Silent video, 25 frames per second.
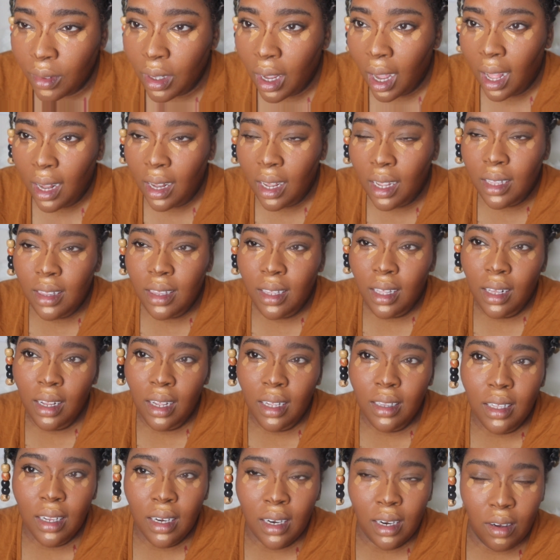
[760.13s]
I like to
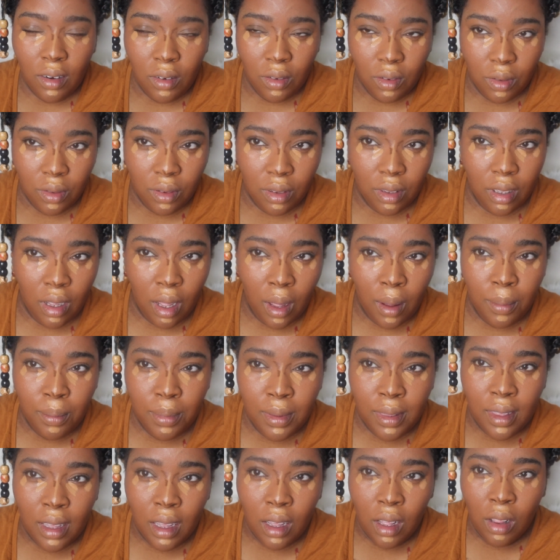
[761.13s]
let the nose
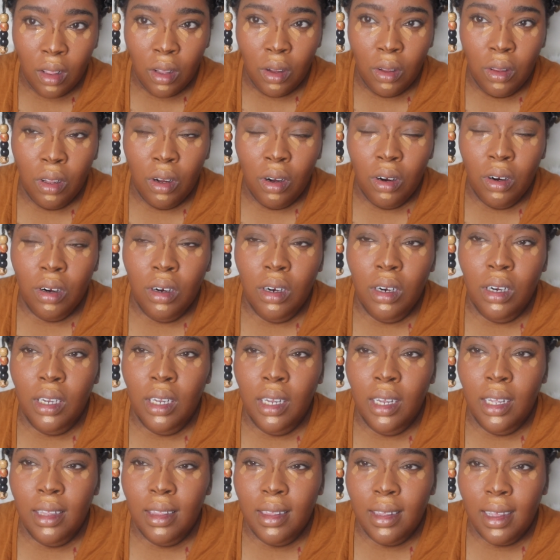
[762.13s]
sit a little longer,
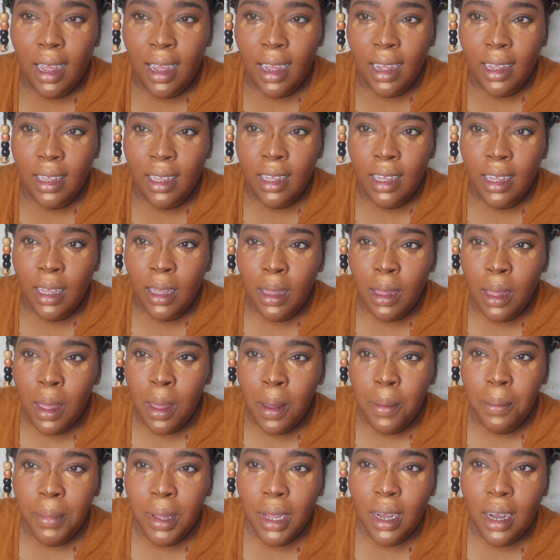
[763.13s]
get tacky,
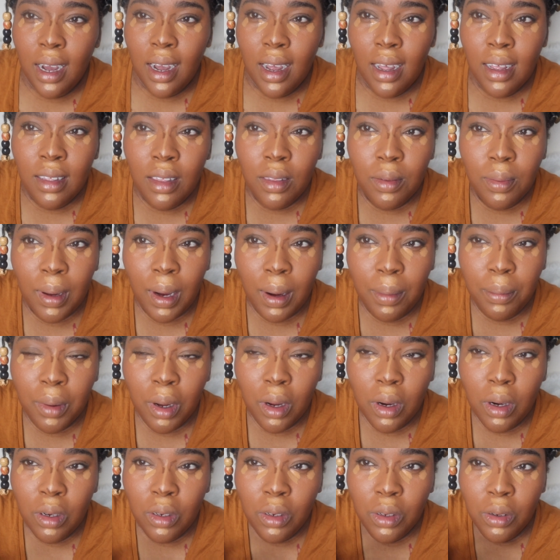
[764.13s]
because what I'm
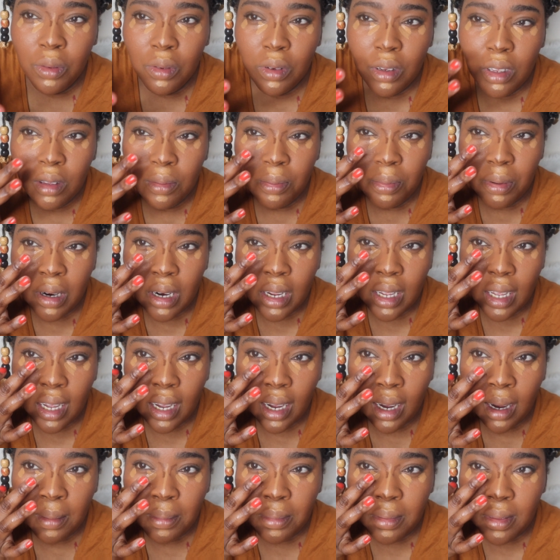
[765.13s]
going to do is bring it
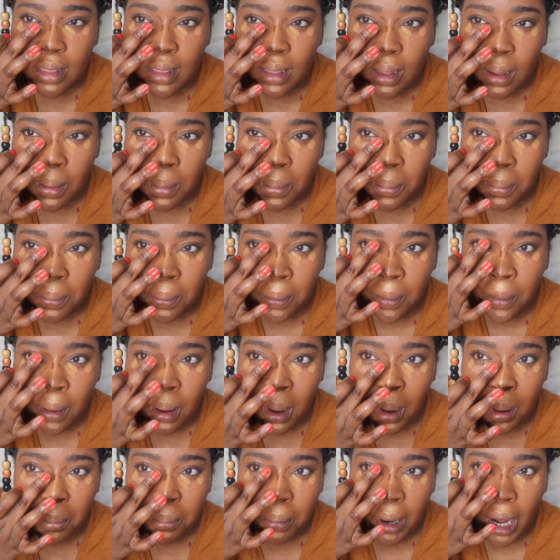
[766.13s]
up some
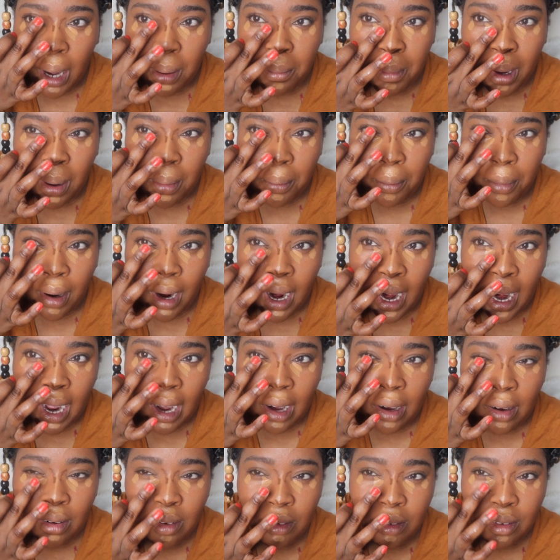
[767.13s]
by my
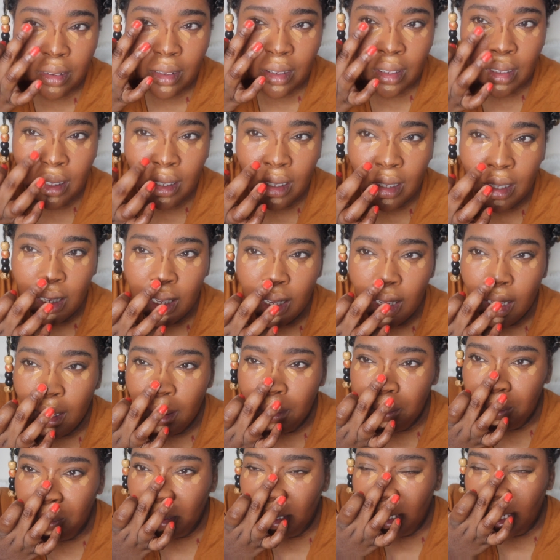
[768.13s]
brows.
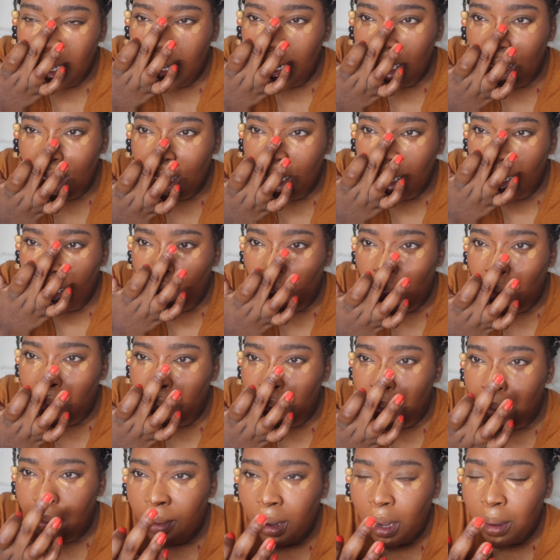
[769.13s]
Blend it up
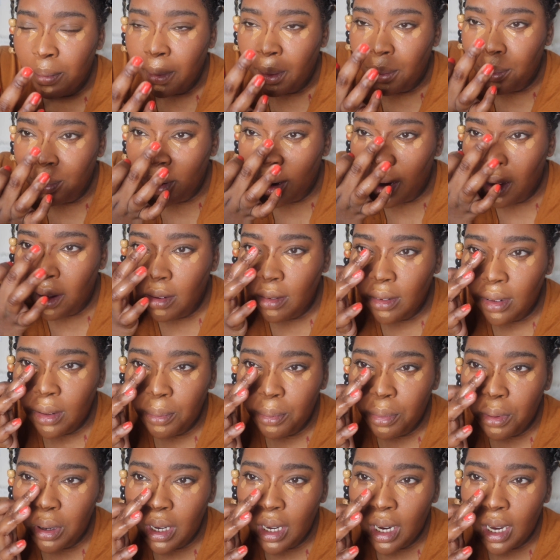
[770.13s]
by my brows to
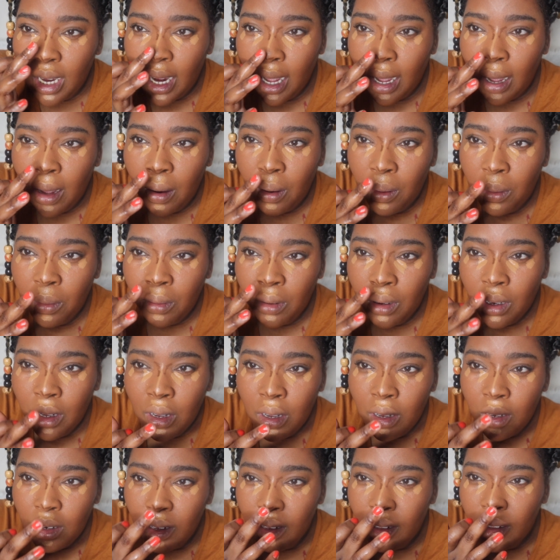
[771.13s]
bring it down
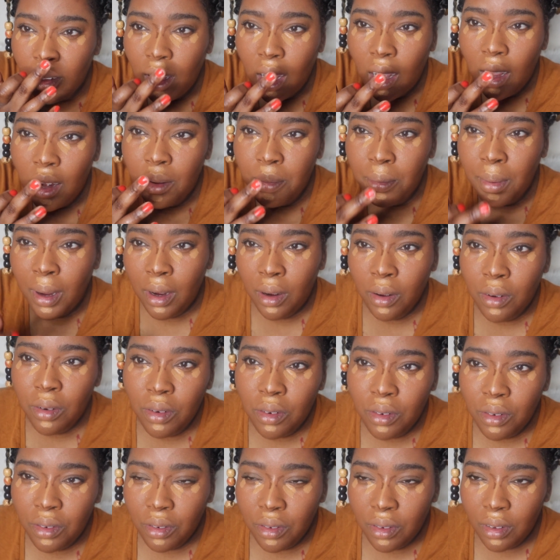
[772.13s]
the side of my
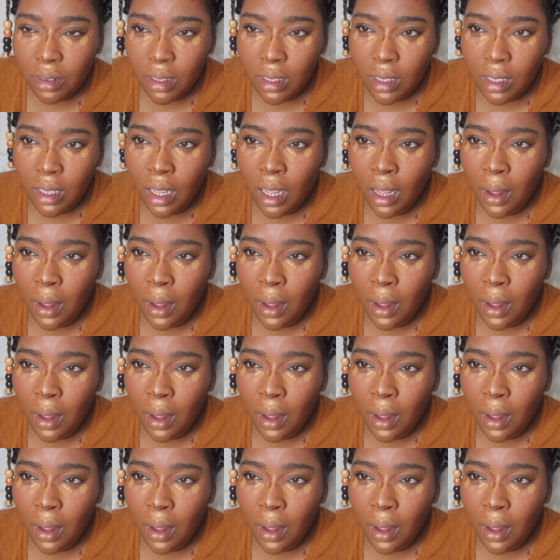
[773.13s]
nose.